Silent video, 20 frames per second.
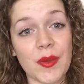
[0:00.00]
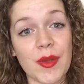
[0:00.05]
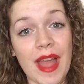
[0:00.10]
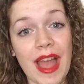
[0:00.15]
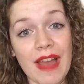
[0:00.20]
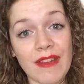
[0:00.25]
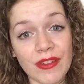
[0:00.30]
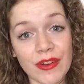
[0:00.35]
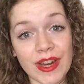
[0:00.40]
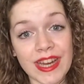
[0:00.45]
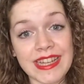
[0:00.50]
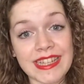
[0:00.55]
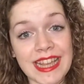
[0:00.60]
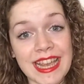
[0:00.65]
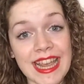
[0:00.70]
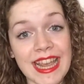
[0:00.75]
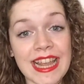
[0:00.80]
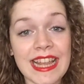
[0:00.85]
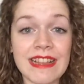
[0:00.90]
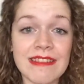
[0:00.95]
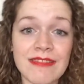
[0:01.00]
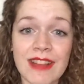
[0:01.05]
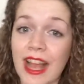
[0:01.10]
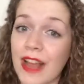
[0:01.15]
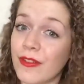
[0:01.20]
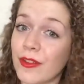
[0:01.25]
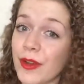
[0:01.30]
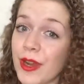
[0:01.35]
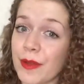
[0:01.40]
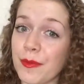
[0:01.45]
have a great day,
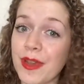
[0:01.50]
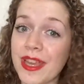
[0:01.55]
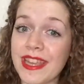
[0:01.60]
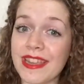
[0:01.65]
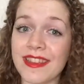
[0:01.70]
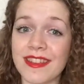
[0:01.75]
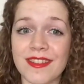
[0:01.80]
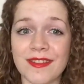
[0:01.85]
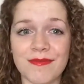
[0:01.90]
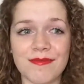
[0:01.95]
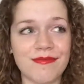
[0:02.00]
have a great week,